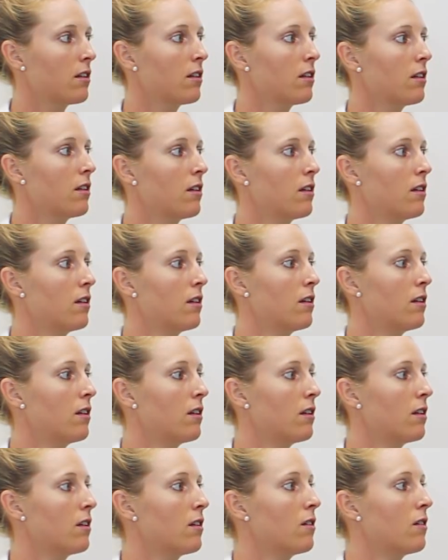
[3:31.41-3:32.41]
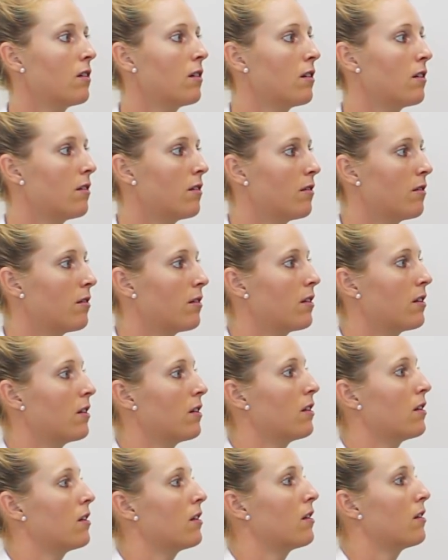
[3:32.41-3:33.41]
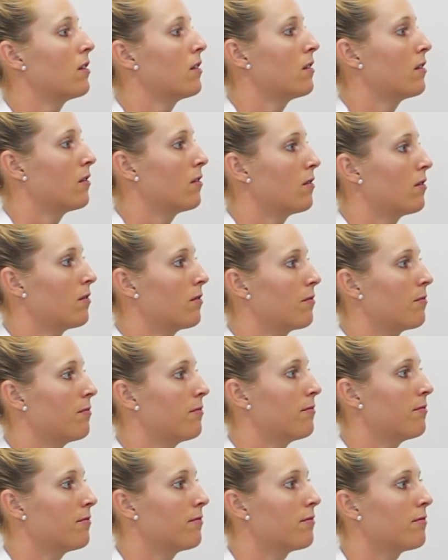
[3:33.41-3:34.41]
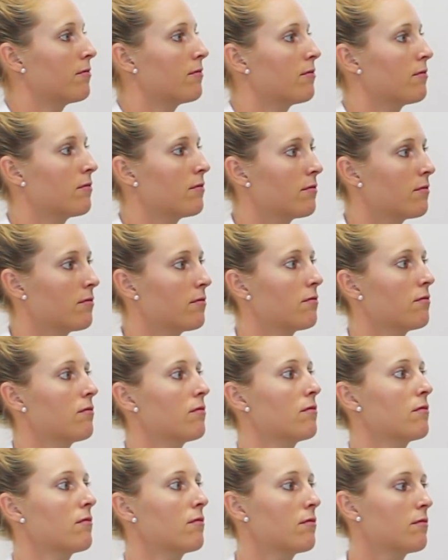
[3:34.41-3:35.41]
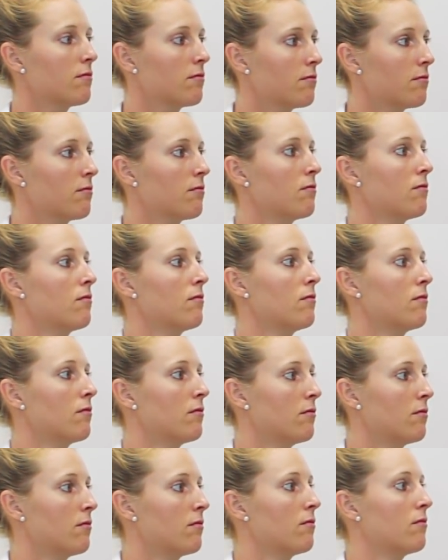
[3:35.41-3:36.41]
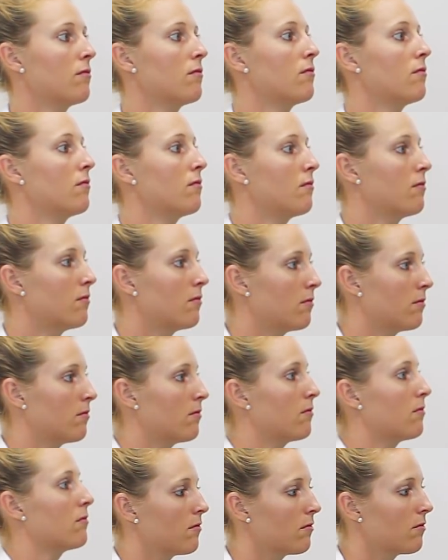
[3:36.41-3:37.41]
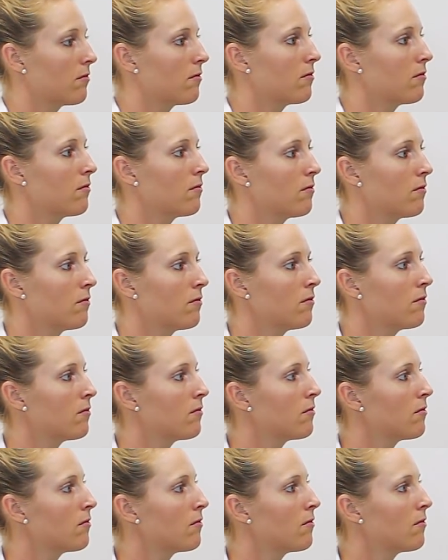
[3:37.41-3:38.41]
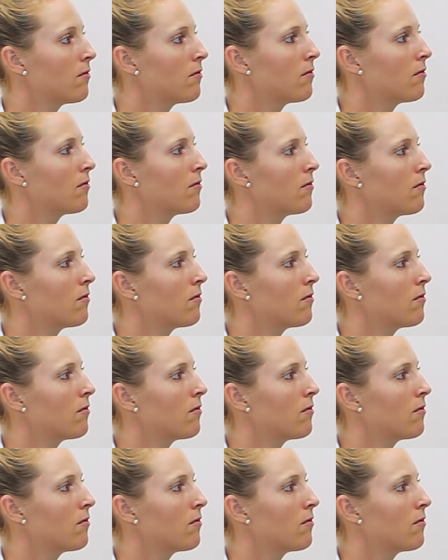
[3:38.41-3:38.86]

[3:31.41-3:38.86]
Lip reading: [no speech]